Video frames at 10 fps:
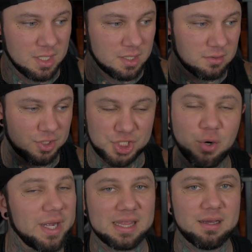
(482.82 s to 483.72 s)

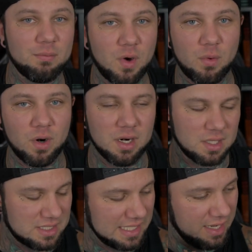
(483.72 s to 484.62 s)
showing them what
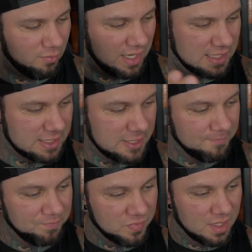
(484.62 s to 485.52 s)
works. Anyways,
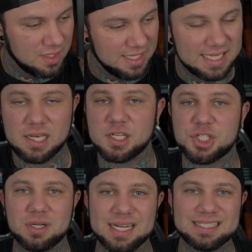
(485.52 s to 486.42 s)
the
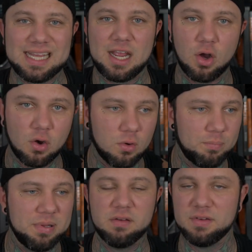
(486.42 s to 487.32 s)
industry as a whole
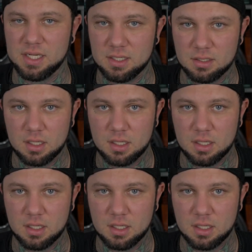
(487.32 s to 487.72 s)
pivoted.